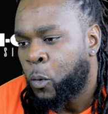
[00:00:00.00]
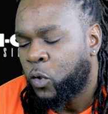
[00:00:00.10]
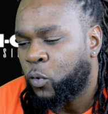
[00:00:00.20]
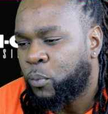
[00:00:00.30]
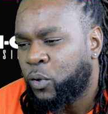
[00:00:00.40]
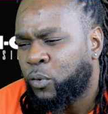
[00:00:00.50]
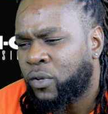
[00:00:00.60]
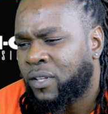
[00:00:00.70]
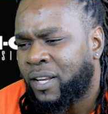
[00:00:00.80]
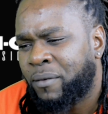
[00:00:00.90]
you
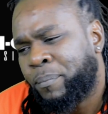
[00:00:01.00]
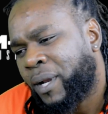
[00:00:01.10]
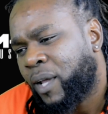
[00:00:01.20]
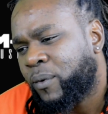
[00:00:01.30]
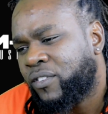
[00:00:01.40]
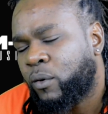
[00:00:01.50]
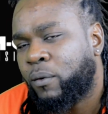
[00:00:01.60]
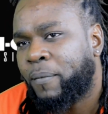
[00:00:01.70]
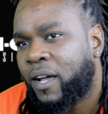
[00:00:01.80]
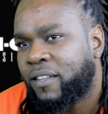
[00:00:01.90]
playing with
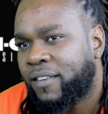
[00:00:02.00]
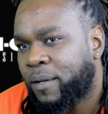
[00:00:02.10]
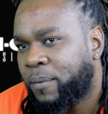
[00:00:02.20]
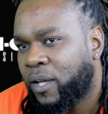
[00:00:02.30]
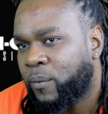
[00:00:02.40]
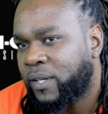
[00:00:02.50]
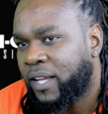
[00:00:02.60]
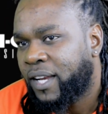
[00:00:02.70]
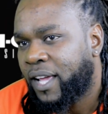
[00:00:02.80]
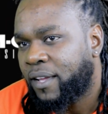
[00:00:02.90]
someone minds like playing with
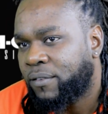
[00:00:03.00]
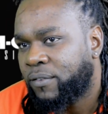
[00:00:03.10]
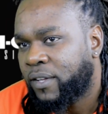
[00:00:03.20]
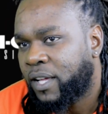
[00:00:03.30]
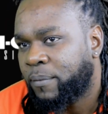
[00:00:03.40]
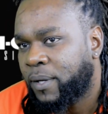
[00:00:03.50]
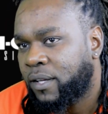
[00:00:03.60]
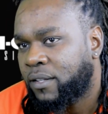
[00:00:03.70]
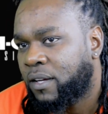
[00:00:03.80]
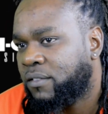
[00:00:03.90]
their life. You know what I
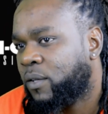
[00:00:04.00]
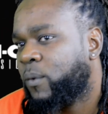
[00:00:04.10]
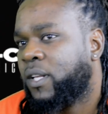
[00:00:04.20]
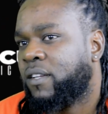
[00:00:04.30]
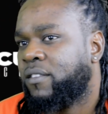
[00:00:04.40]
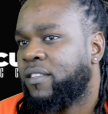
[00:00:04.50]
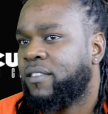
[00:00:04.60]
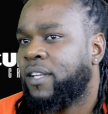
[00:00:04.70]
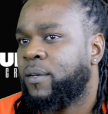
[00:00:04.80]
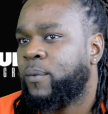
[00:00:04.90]
mean? That's someone
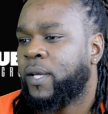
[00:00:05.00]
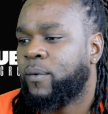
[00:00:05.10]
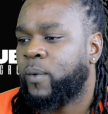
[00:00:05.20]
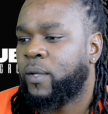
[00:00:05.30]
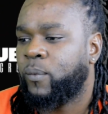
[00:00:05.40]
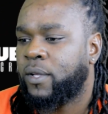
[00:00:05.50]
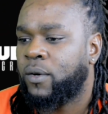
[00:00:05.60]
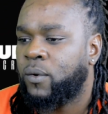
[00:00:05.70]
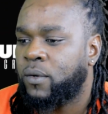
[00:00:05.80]
existing with